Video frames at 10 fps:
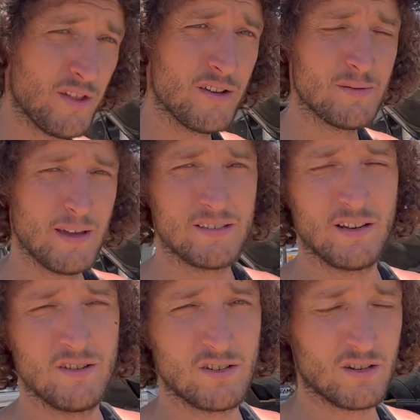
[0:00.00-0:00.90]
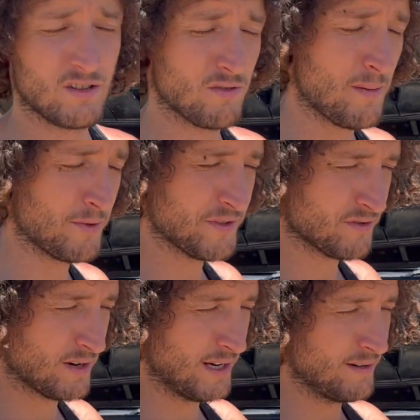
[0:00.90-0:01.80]
those specs that I just threw up on the
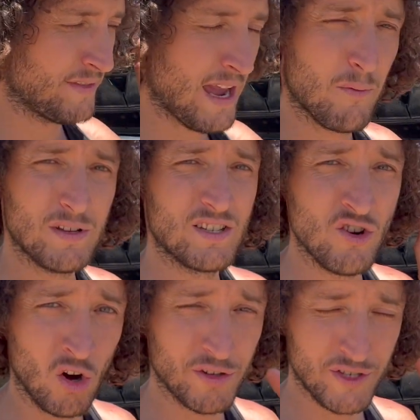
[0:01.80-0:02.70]
screen, that was not